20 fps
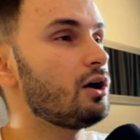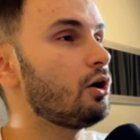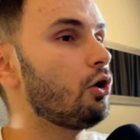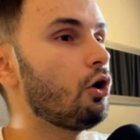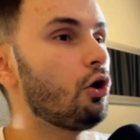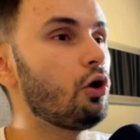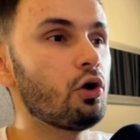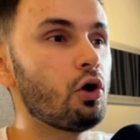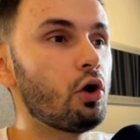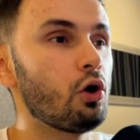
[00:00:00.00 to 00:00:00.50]

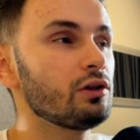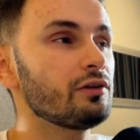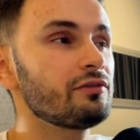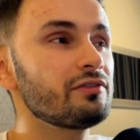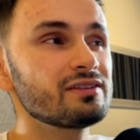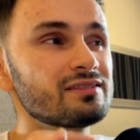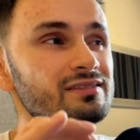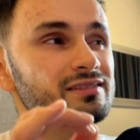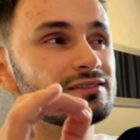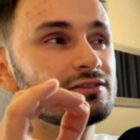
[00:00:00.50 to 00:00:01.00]
All of
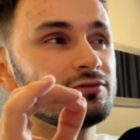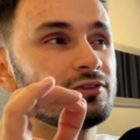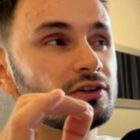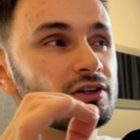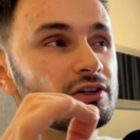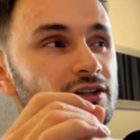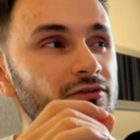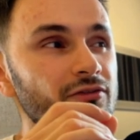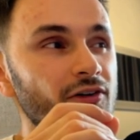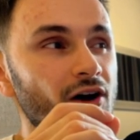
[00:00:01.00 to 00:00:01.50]
this is very
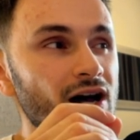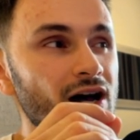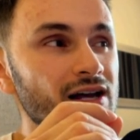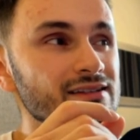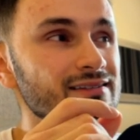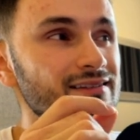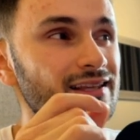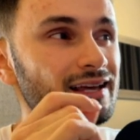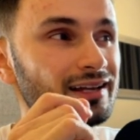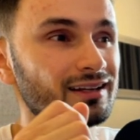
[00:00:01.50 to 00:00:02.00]

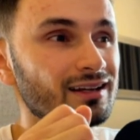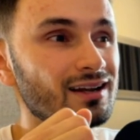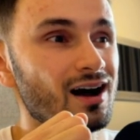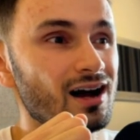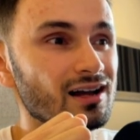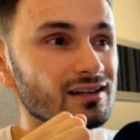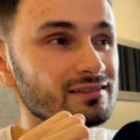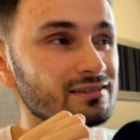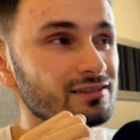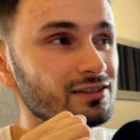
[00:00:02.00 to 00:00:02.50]
advanced and
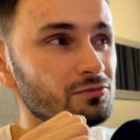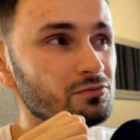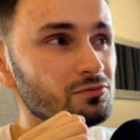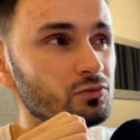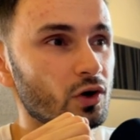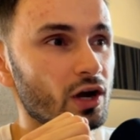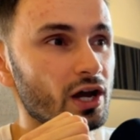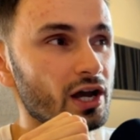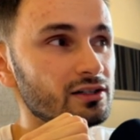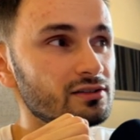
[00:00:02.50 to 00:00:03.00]
custom,
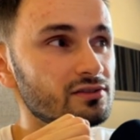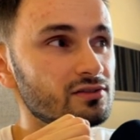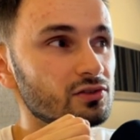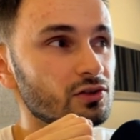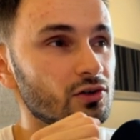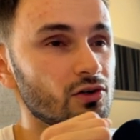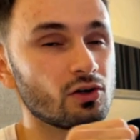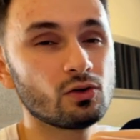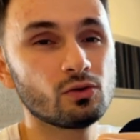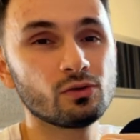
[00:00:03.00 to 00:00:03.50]
right?
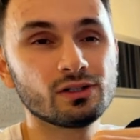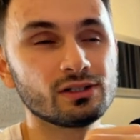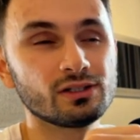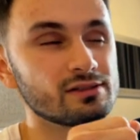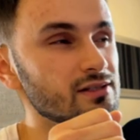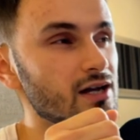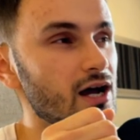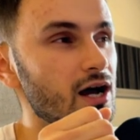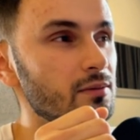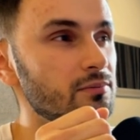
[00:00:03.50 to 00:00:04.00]
So it's
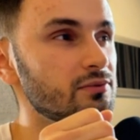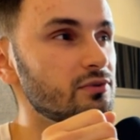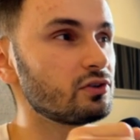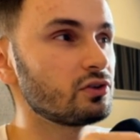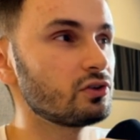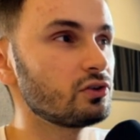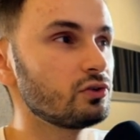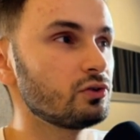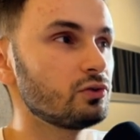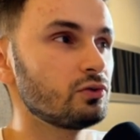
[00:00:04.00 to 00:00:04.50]
up to
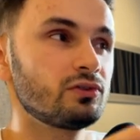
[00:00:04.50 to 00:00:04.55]
you